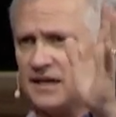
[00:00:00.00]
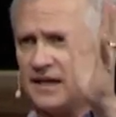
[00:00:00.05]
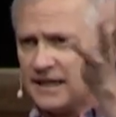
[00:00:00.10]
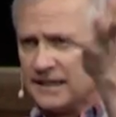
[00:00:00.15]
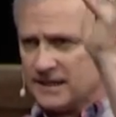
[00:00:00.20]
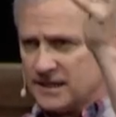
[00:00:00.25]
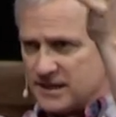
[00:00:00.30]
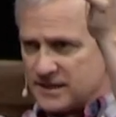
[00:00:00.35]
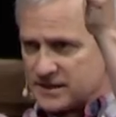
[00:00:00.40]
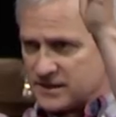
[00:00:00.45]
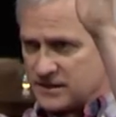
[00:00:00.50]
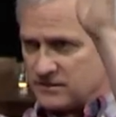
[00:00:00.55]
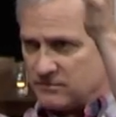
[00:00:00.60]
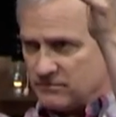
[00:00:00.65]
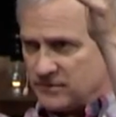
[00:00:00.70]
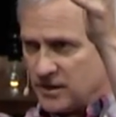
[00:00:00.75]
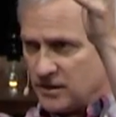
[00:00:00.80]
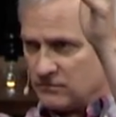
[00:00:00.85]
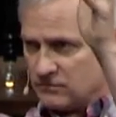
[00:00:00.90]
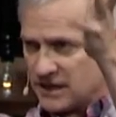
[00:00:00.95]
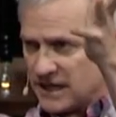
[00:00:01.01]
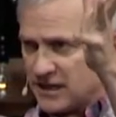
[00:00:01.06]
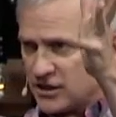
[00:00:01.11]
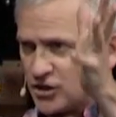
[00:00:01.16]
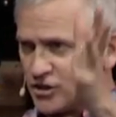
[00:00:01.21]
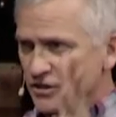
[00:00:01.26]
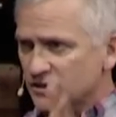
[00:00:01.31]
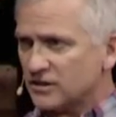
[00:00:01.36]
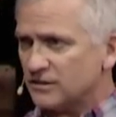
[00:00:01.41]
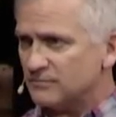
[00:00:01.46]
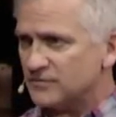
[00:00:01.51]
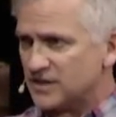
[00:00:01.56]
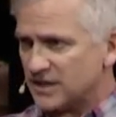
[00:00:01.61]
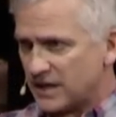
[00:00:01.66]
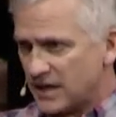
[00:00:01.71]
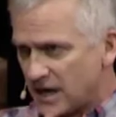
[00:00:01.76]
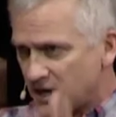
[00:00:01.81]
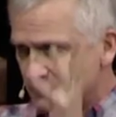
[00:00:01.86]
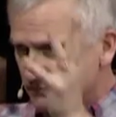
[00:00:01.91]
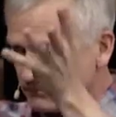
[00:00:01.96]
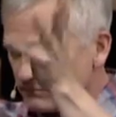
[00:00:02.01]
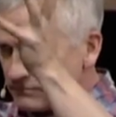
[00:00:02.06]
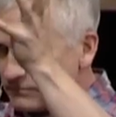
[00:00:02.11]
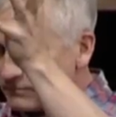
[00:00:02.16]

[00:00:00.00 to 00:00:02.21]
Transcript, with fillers: like this and, you know, kind of shook them, said, Hey,